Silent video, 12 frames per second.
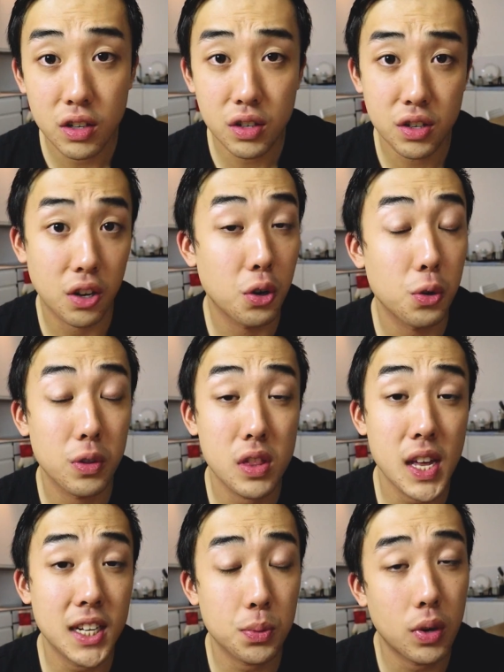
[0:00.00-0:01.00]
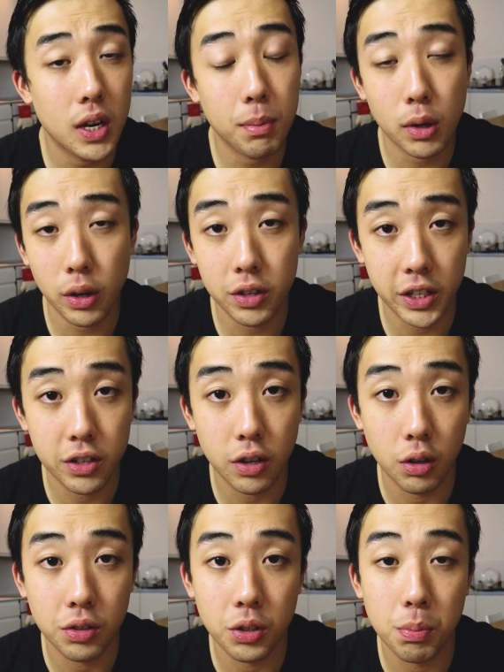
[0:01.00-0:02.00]
So that's why I'm going
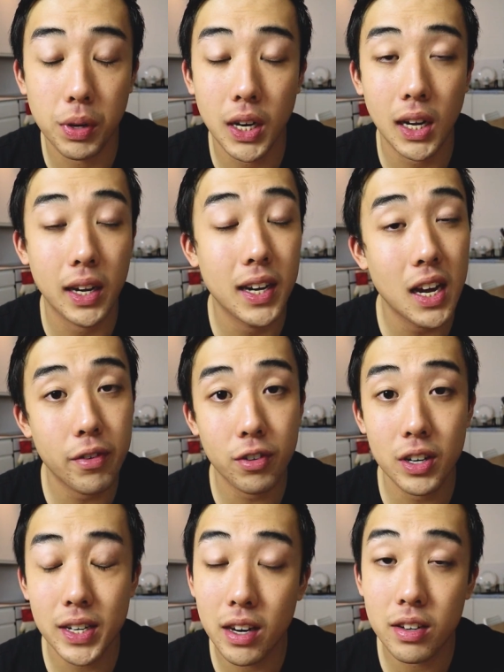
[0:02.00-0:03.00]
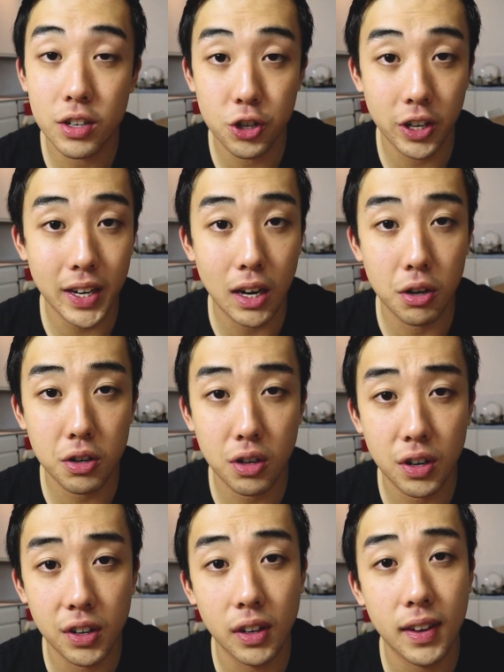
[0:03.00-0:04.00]
teetotal, meaning I never intend to drink
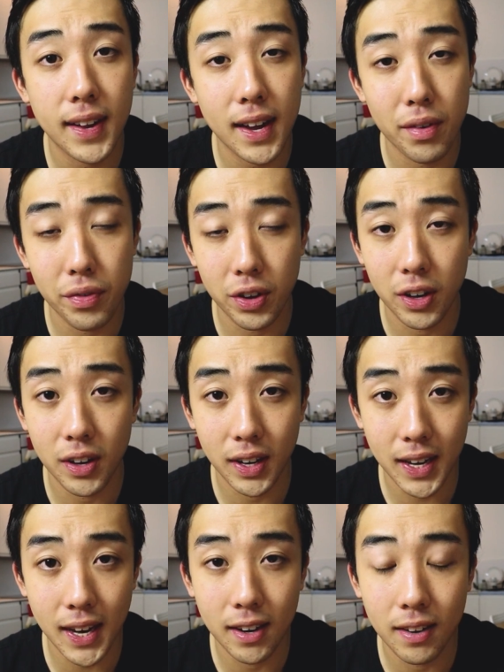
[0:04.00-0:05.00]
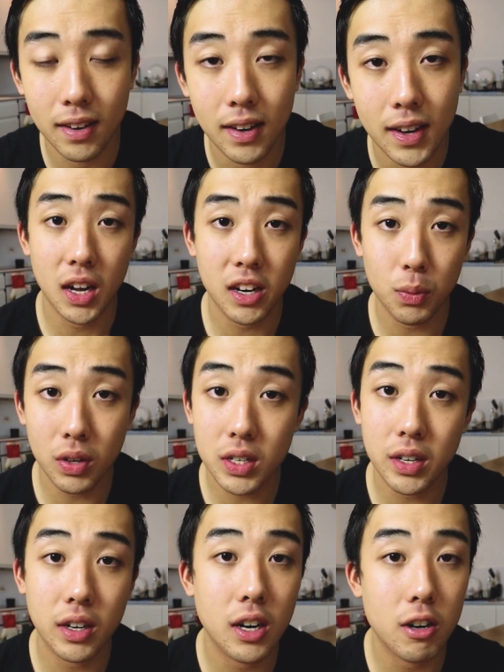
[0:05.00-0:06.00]
alcohol ever again. And I
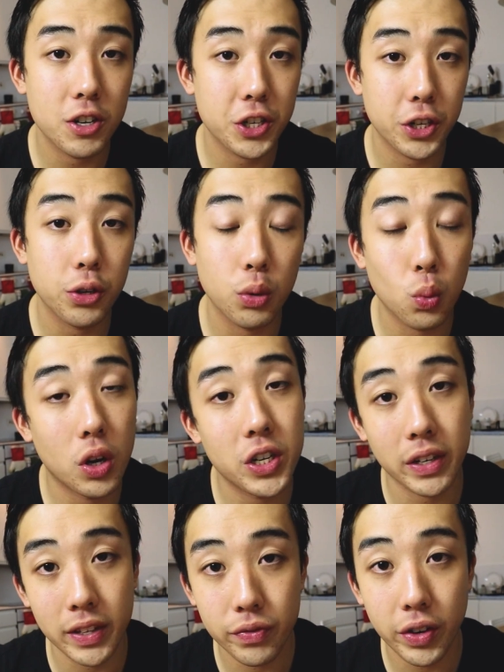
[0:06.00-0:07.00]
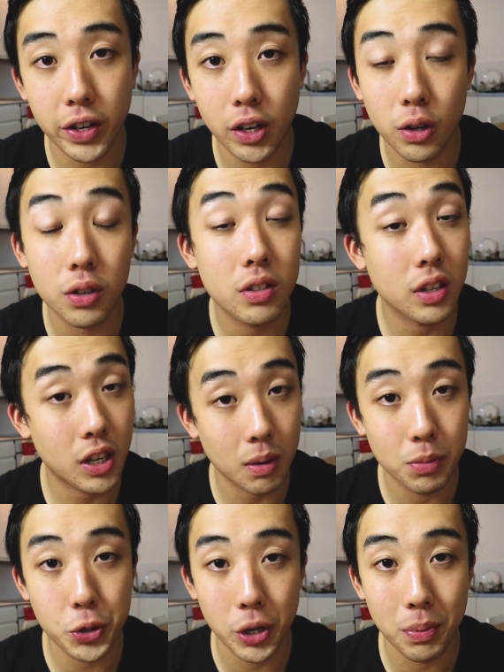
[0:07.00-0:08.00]
want to encourage you watching this video to
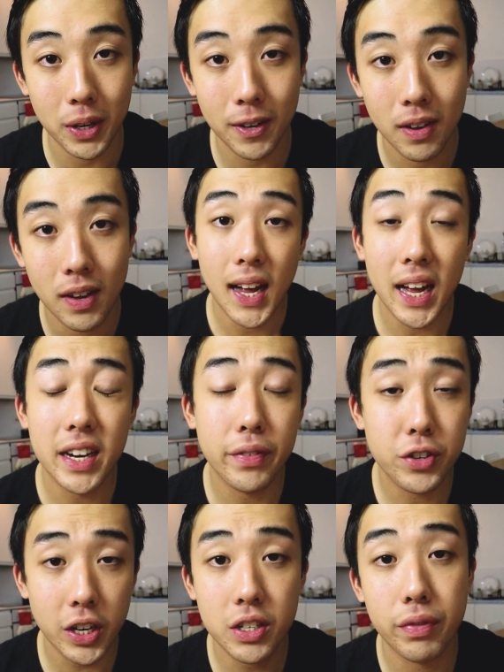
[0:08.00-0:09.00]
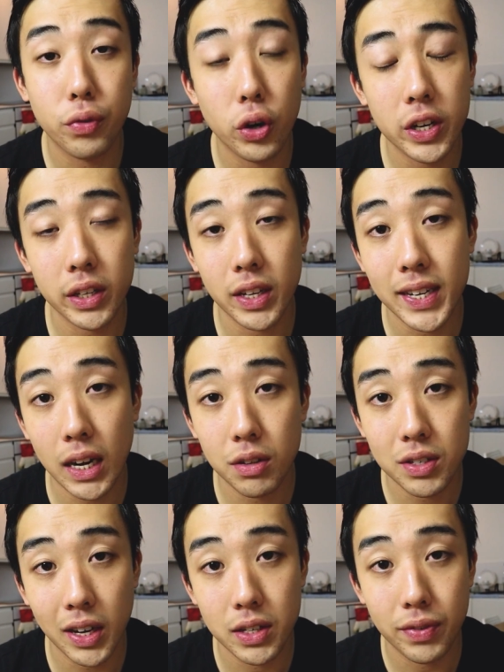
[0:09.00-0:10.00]
come join me. And if just avoiding the
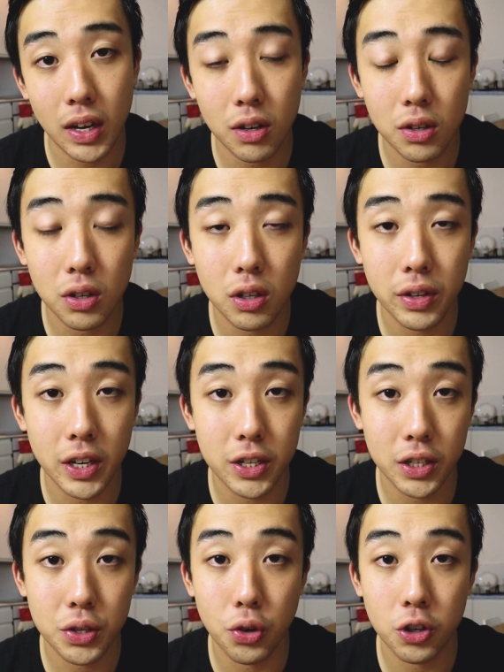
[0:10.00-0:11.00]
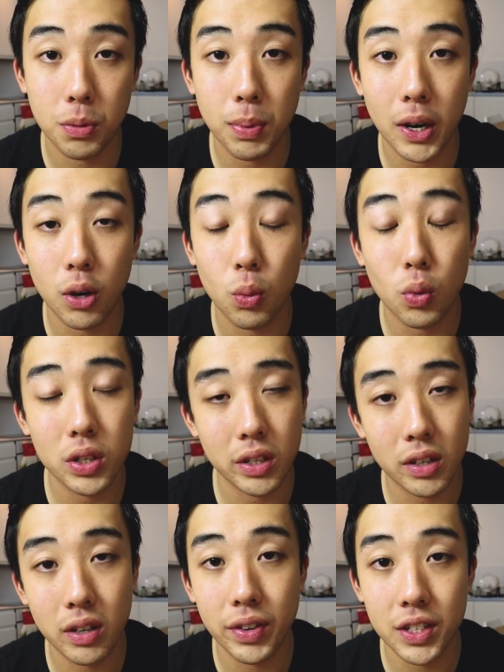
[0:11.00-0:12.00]
downsides of alcohol that I just talked about
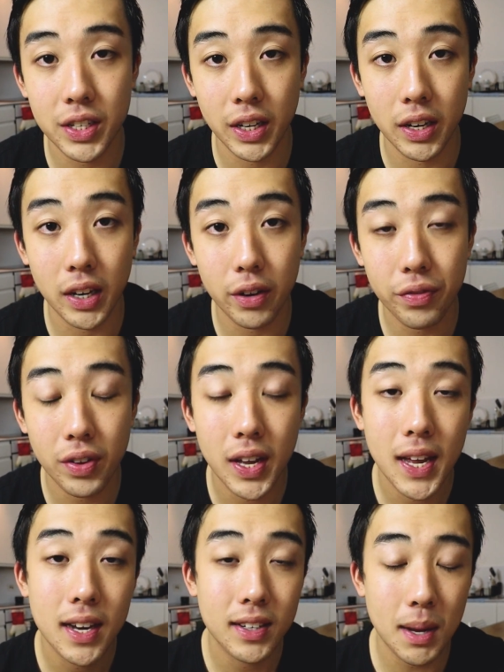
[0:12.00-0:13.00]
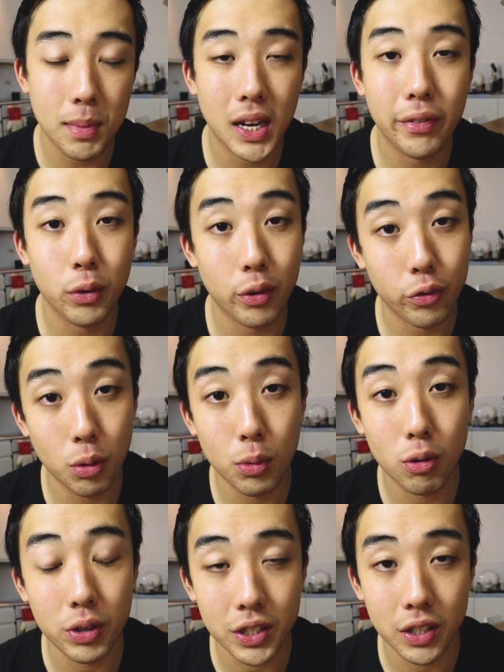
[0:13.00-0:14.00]
wasn't convincing enough, let me give you a few
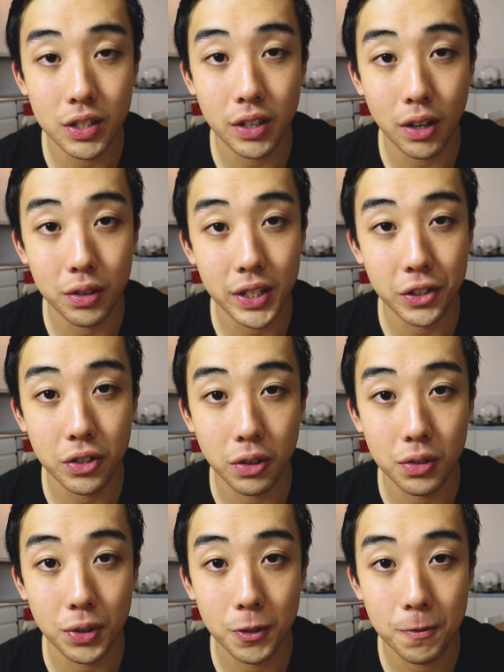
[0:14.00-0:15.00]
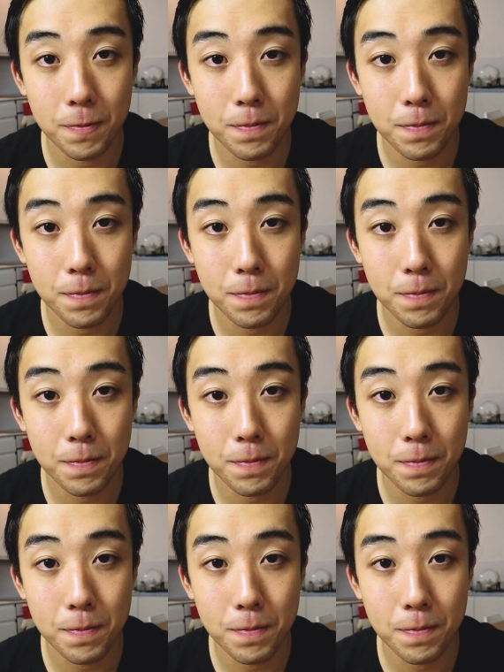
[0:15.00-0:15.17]
more reasons to go teetotal.